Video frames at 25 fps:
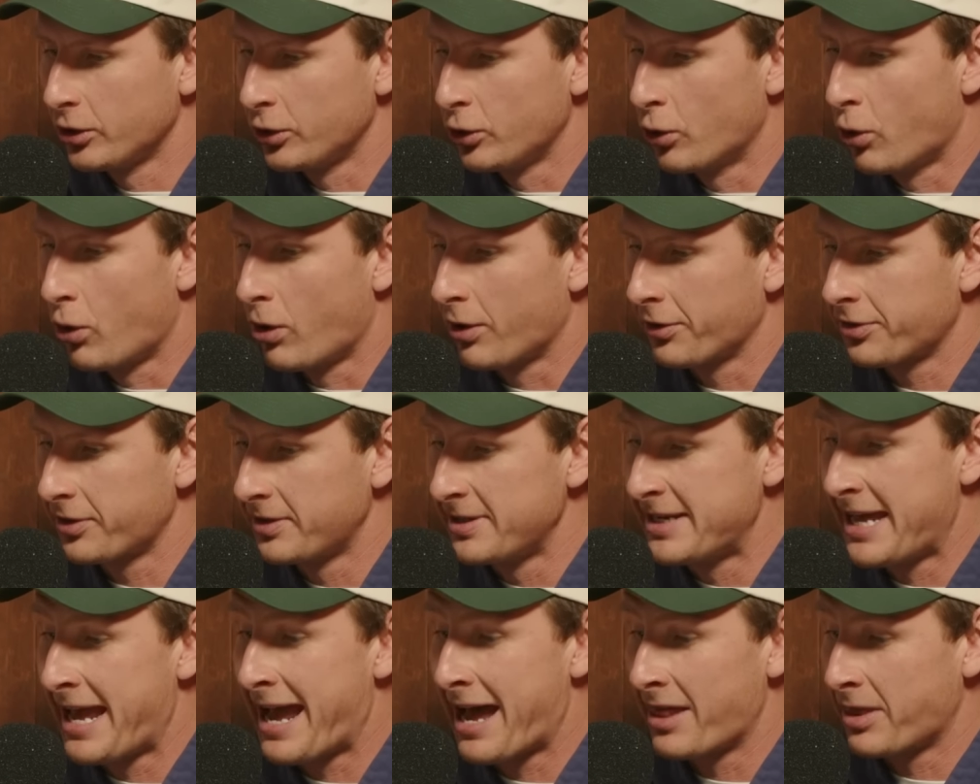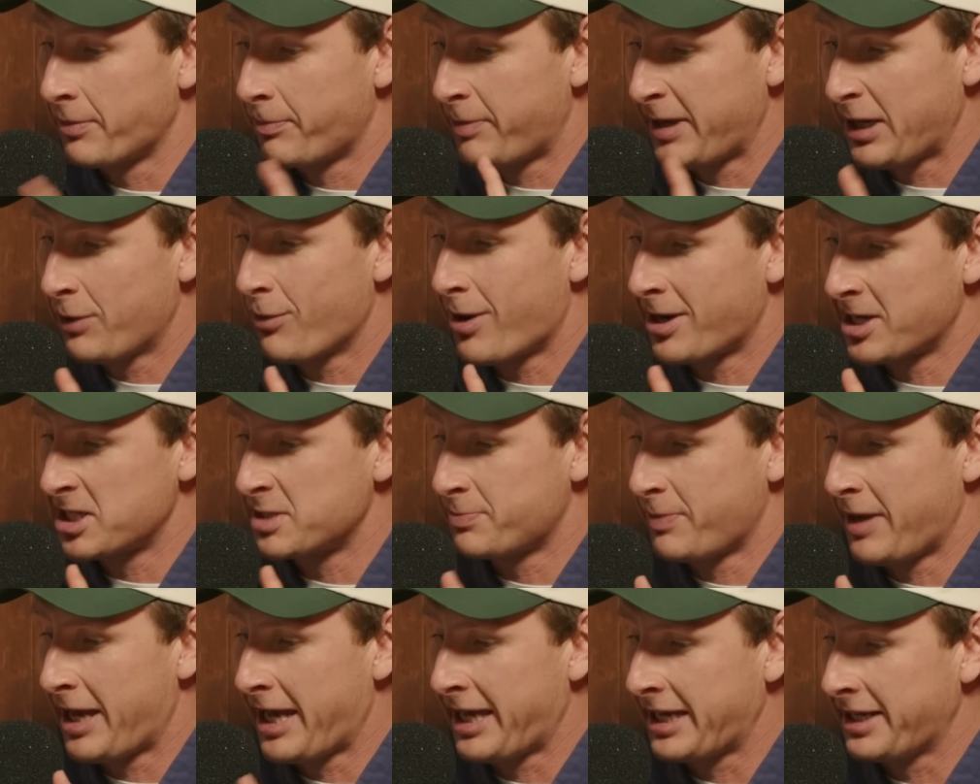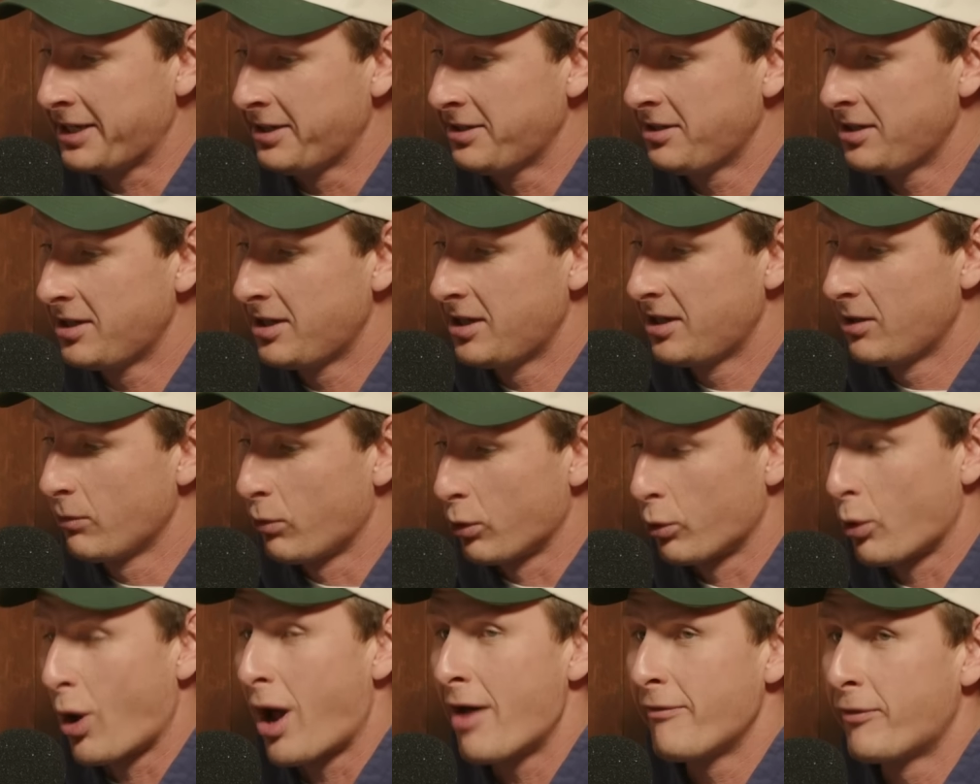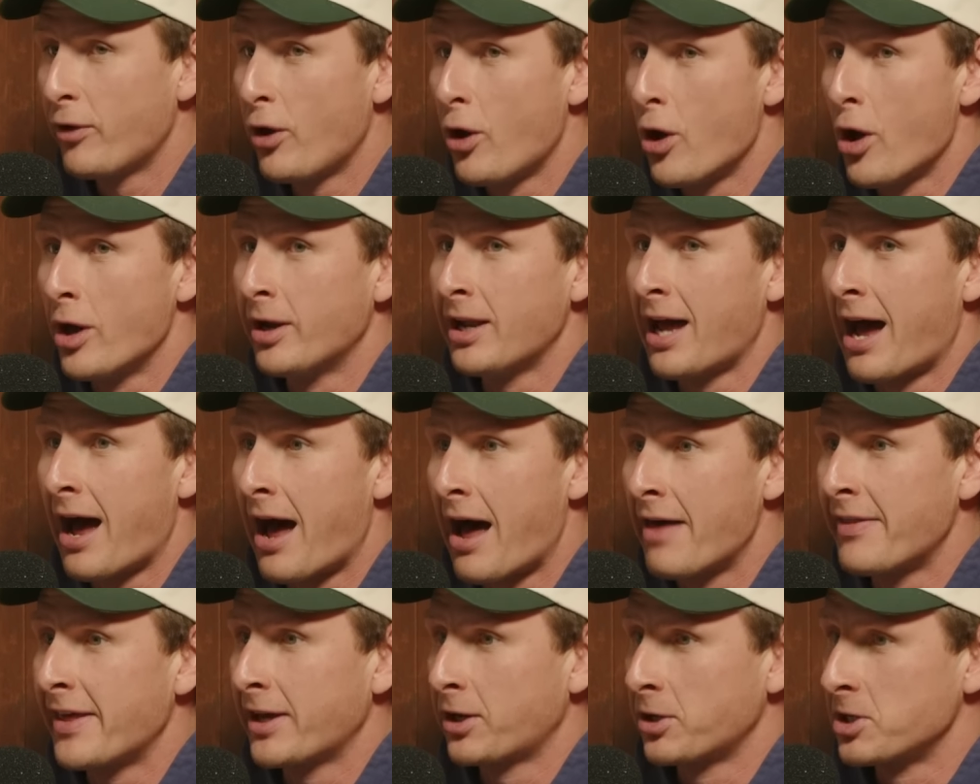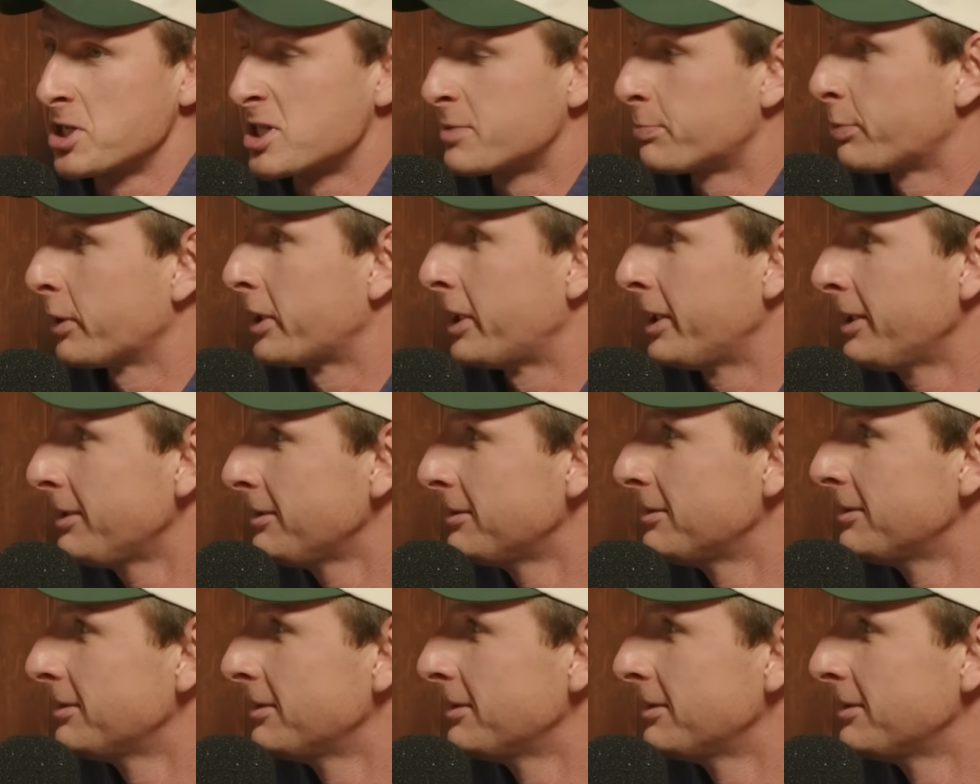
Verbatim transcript: North. Now, the big one has been, well, I've heard, are they going to split it?